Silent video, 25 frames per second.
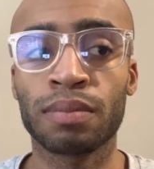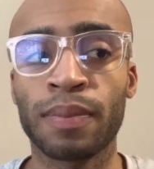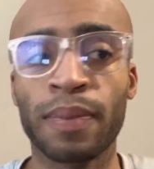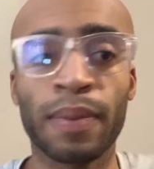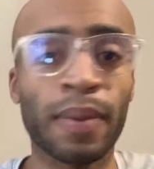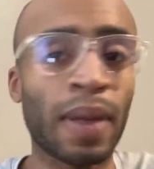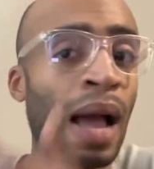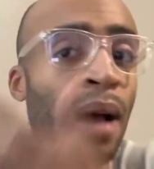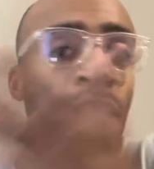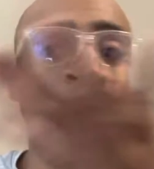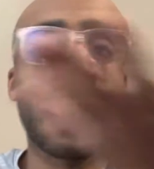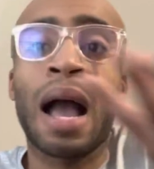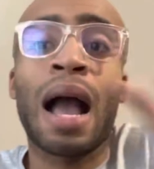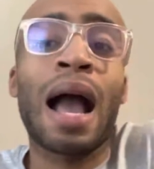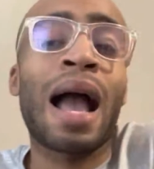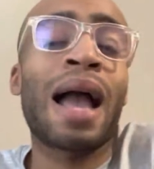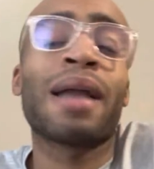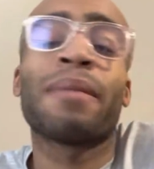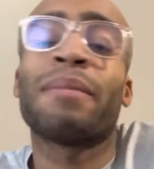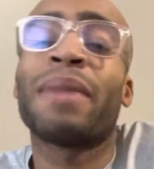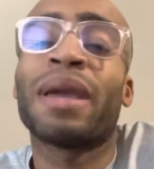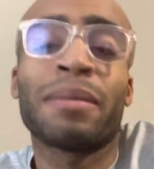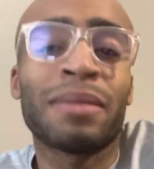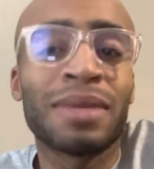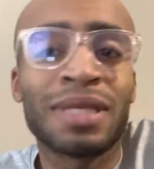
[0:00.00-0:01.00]

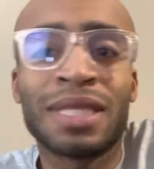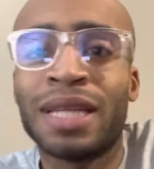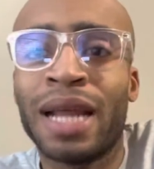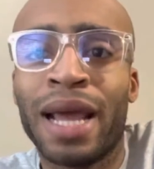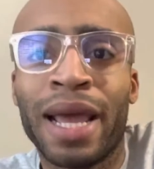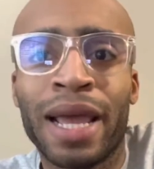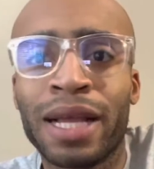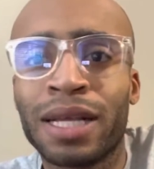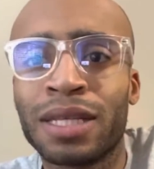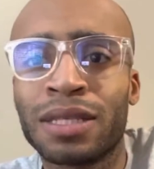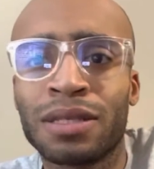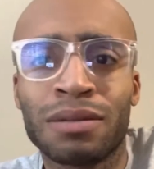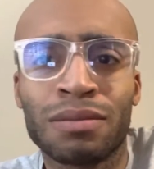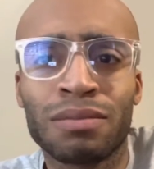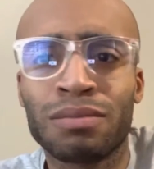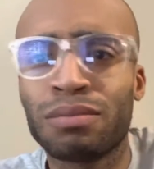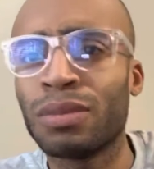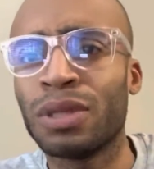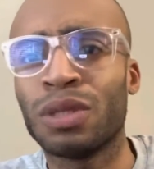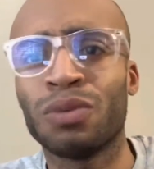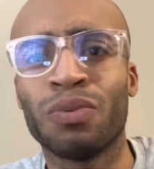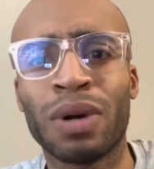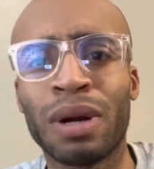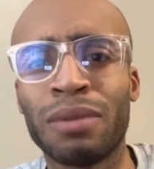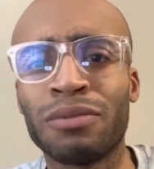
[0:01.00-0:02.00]
I make mistakes
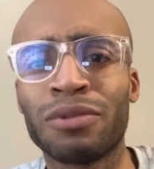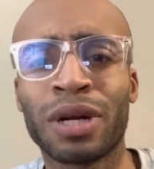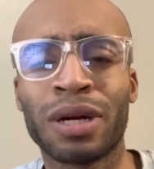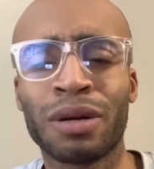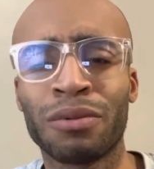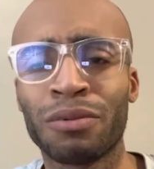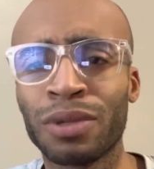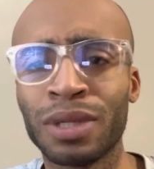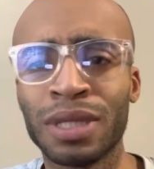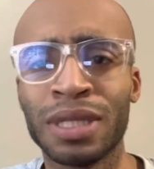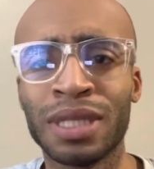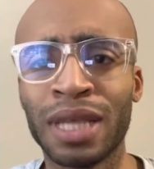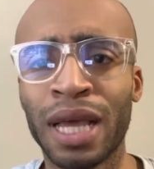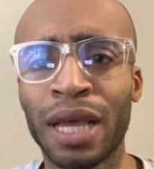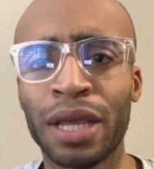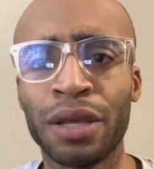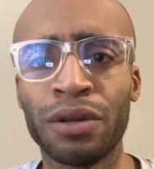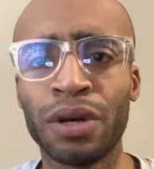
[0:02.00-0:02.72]
is what I'm trying to really say.